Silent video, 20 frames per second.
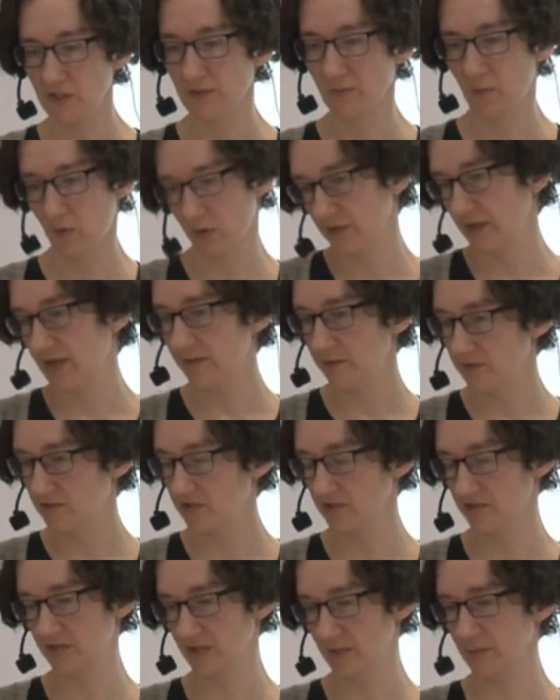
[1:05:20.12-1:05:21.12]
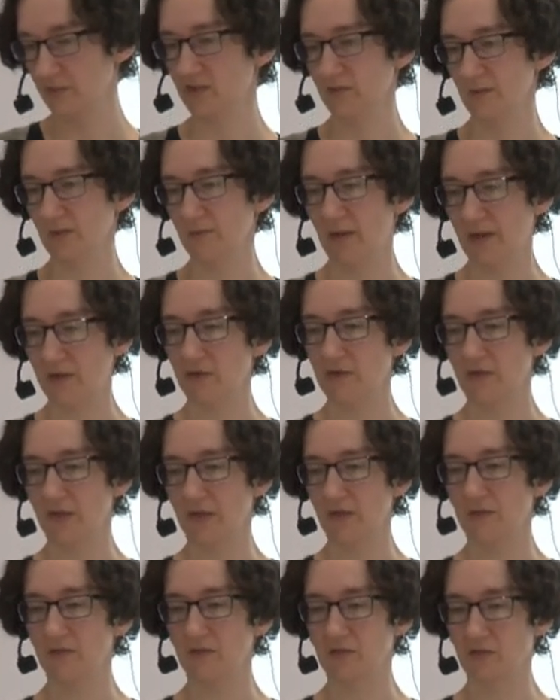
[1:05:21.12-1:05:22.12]
more languages seems to be better
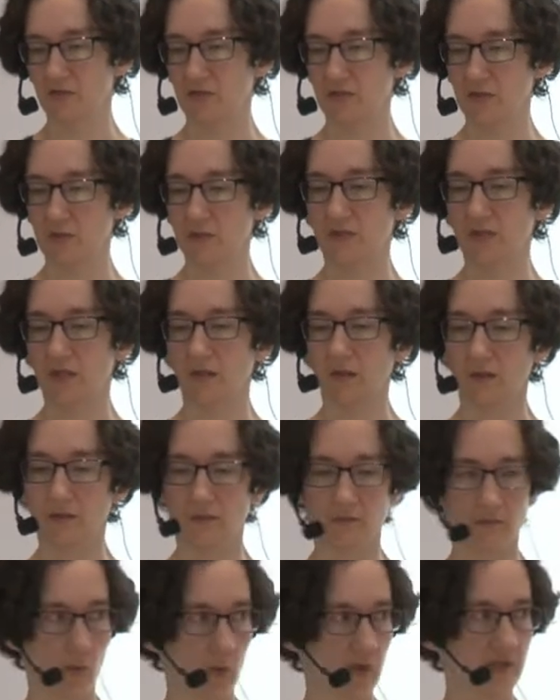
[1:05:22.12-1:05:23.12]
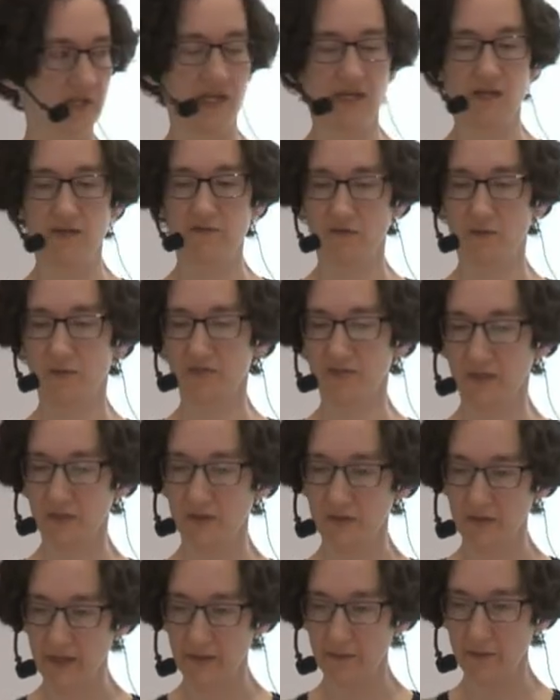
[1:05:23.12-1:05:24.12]
than just using more data from a
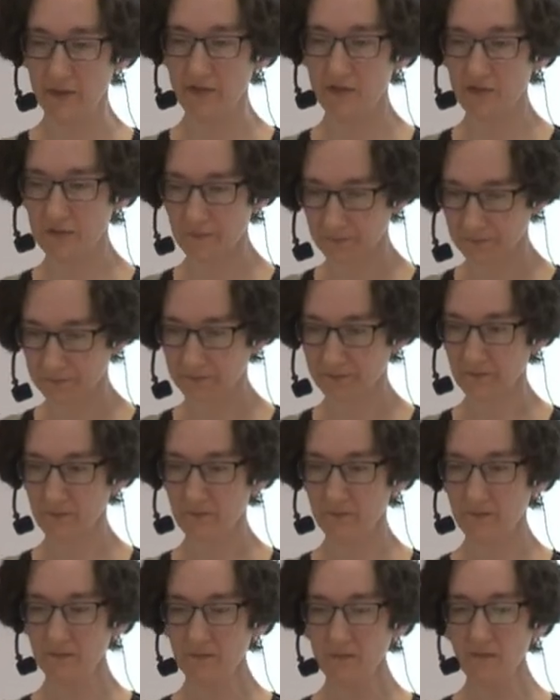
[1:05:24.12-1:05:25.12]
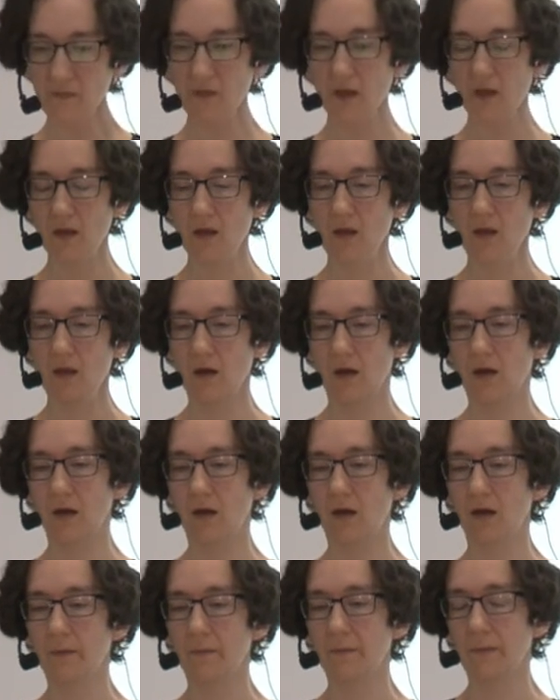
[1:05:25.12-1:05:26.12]
single language.
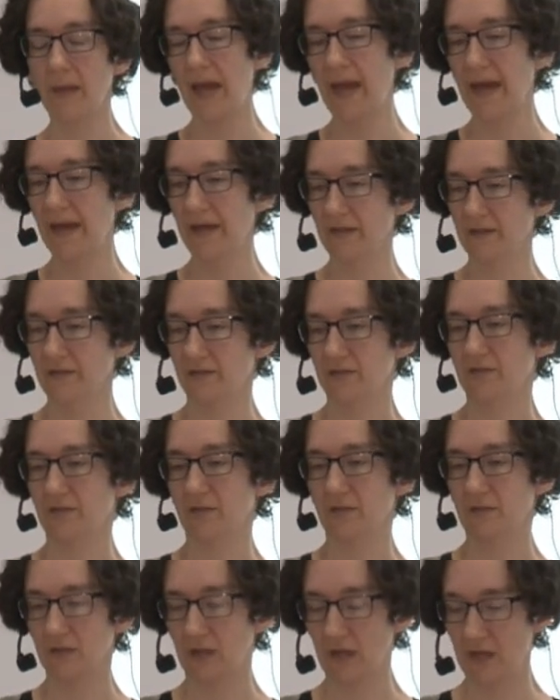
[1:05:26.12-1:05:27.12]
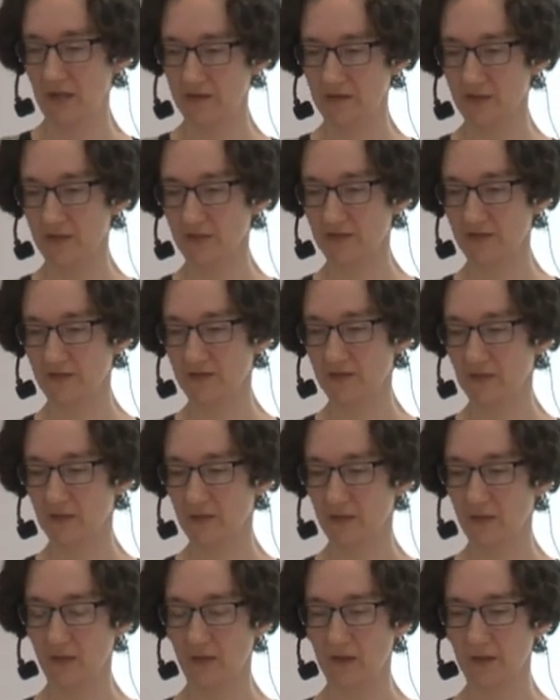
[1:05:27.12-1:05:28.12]
And this,
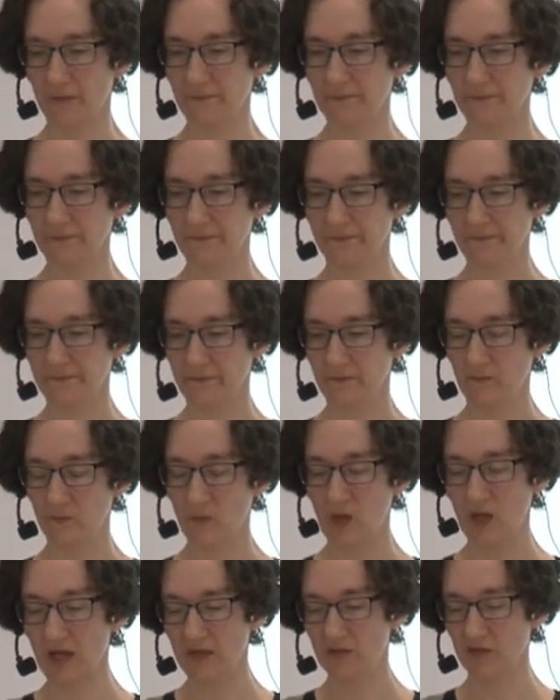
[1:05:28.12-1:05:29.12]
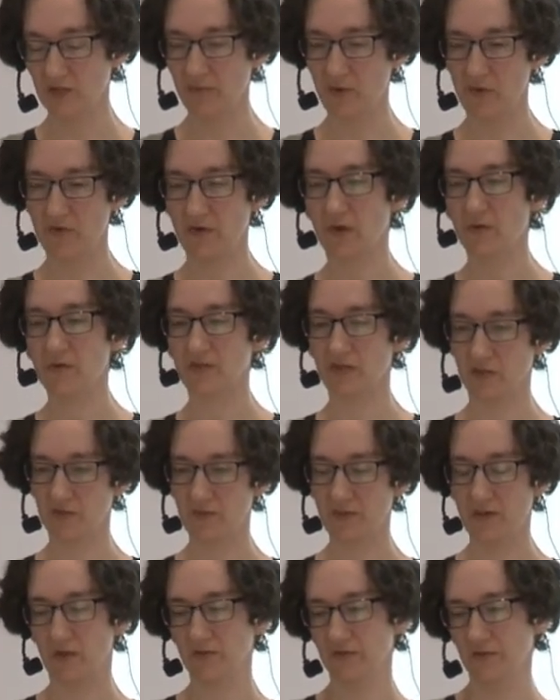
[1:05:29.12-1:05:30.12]
well, actually both our results,
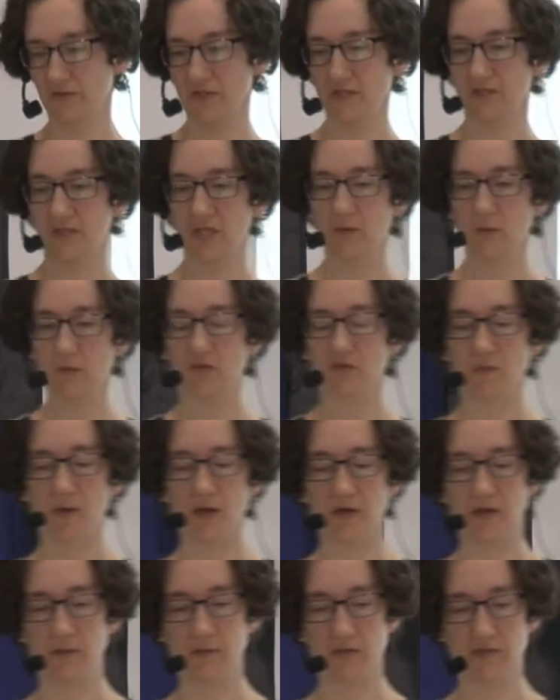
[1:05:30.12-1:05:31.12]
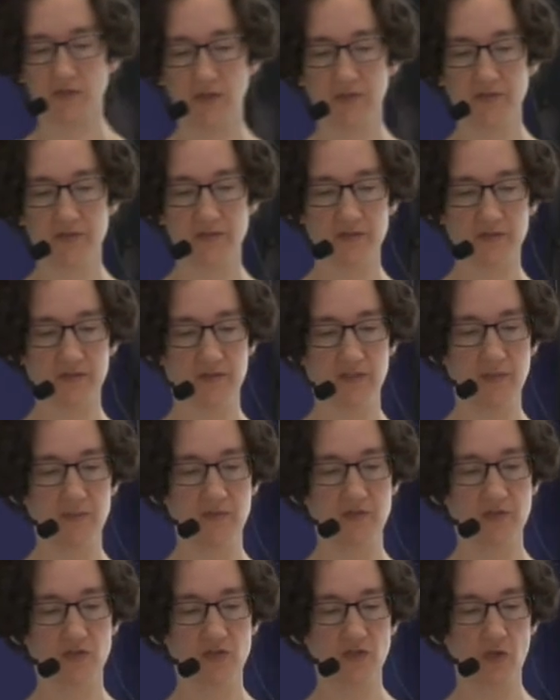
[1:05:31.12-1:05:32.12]
but also these keyword spotting results seem
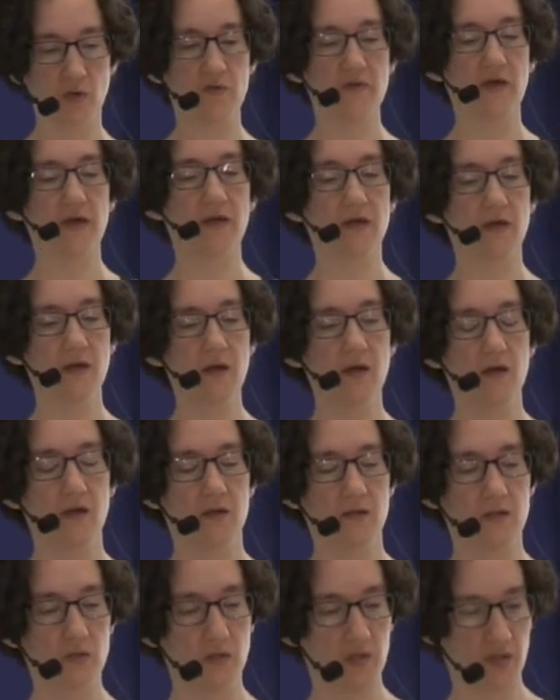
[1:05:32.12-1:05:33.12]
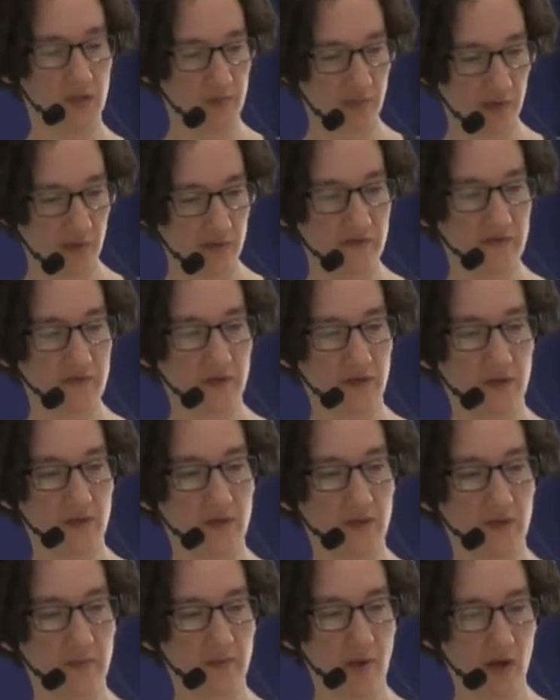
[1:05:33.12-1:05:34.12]
to show that you can improve
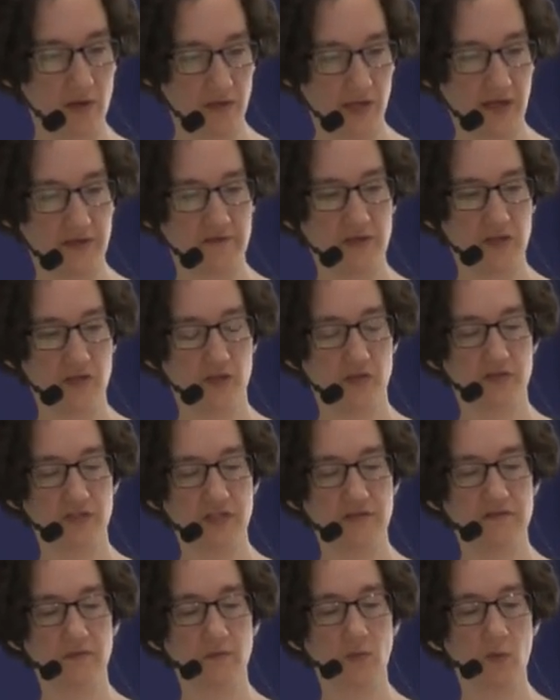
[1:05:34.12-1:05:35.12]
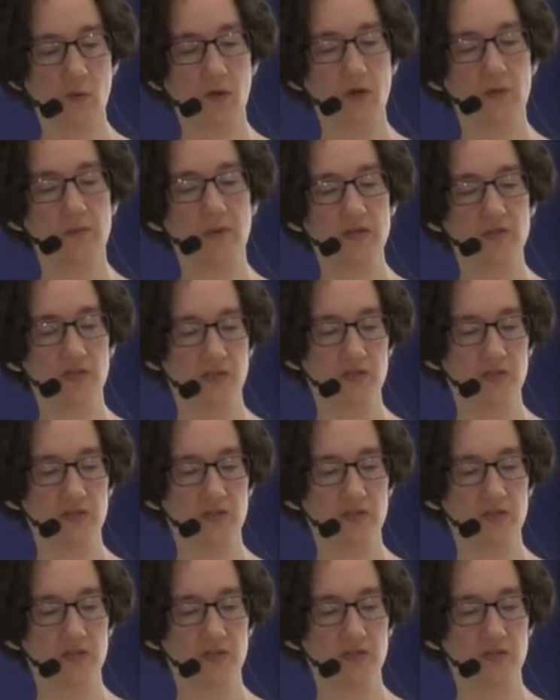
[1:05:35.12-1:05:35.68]
the bottleneck features even more by just